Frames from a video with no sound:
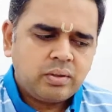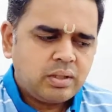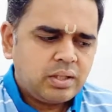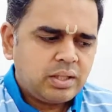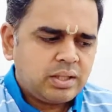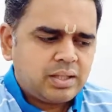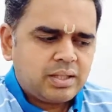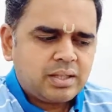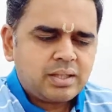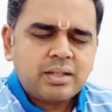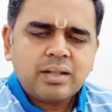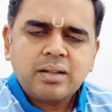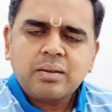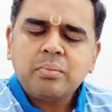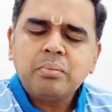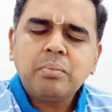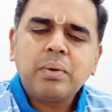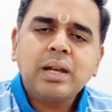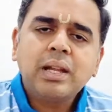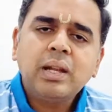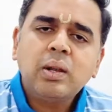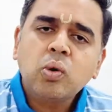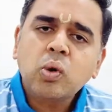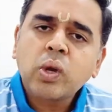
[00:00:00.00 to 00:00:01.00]
just
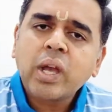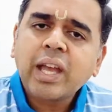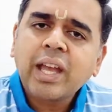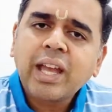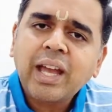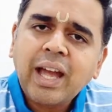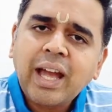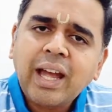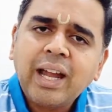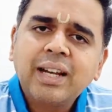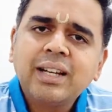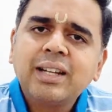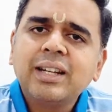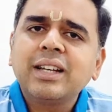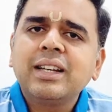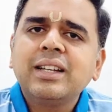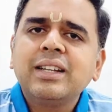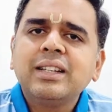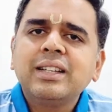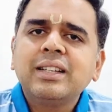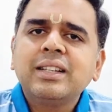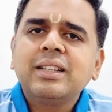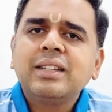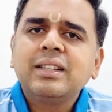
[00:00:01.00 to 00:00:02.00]
by looking at
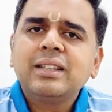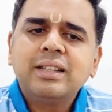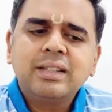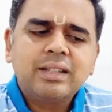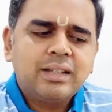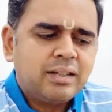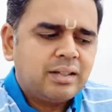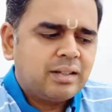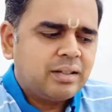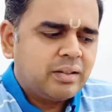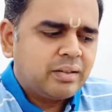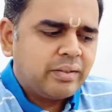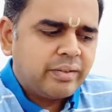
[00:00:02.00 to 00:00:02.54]
the